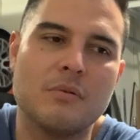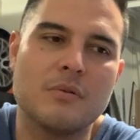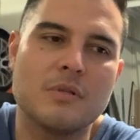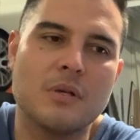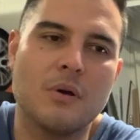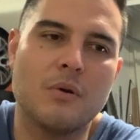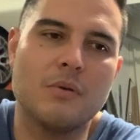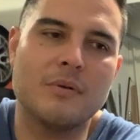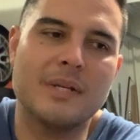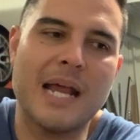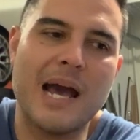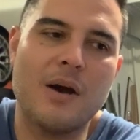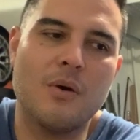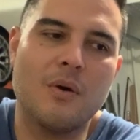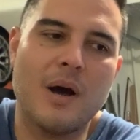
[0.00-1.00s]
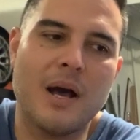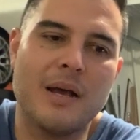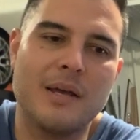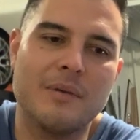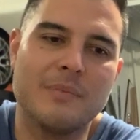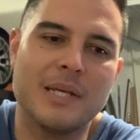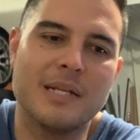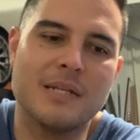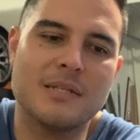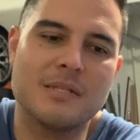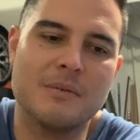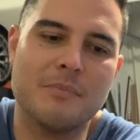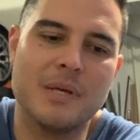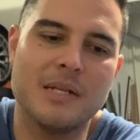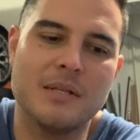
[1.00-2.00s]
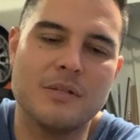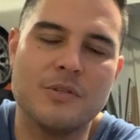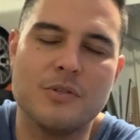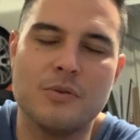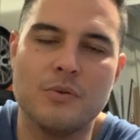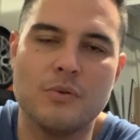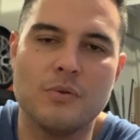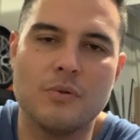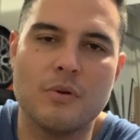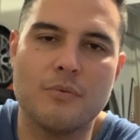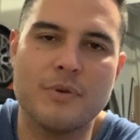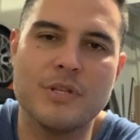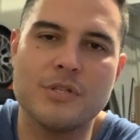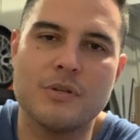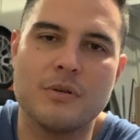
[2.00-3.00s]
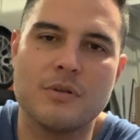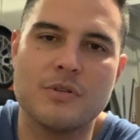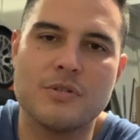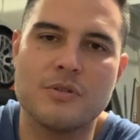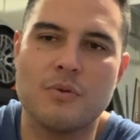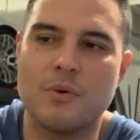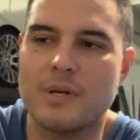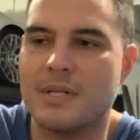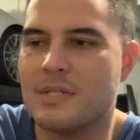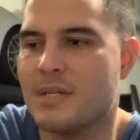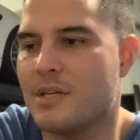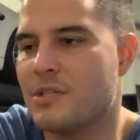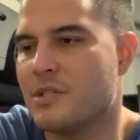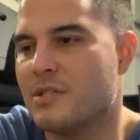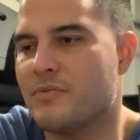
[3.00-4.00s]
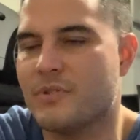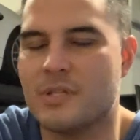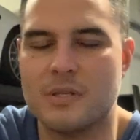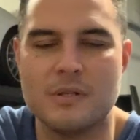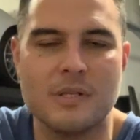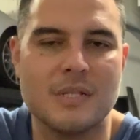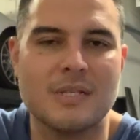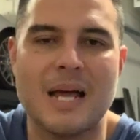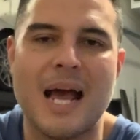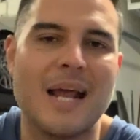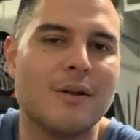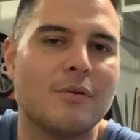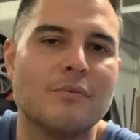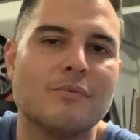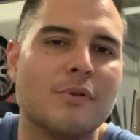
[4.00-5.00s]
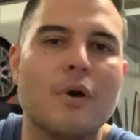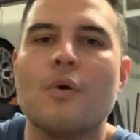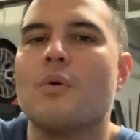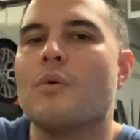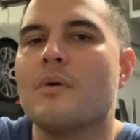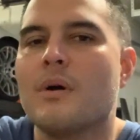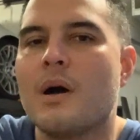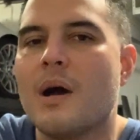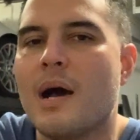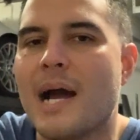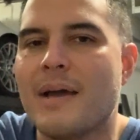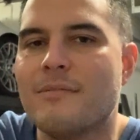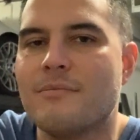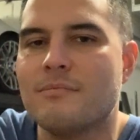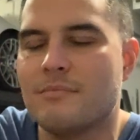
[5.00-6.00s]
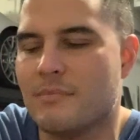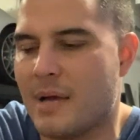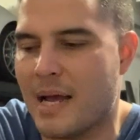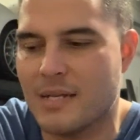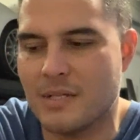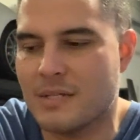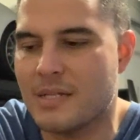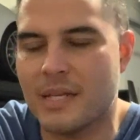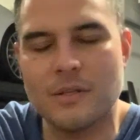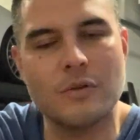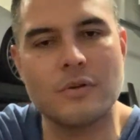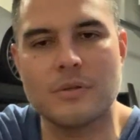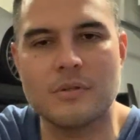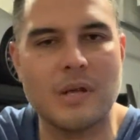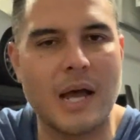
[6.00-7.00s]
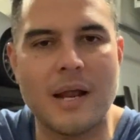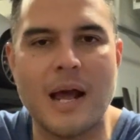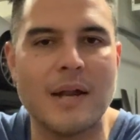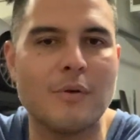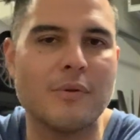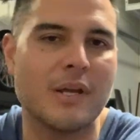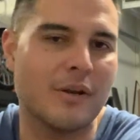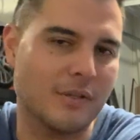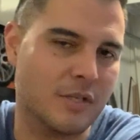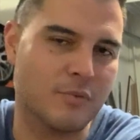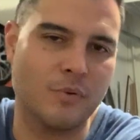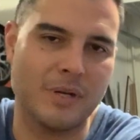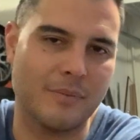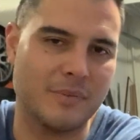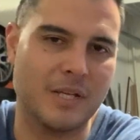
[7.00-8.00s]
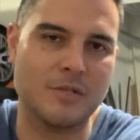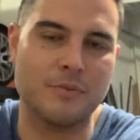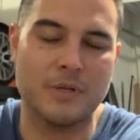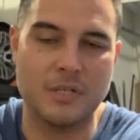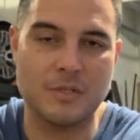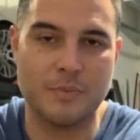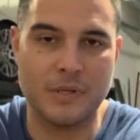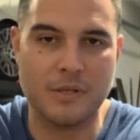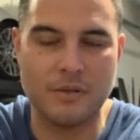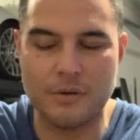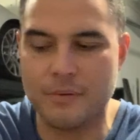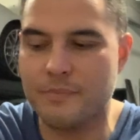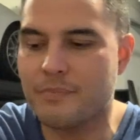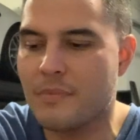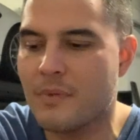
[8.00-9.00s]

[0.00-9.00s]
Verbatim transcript: So now I am getting submitted to research organizations, facilities. I don't know. I, I just said, look, I, I don't care at this point. I'm desperate. It's been a year.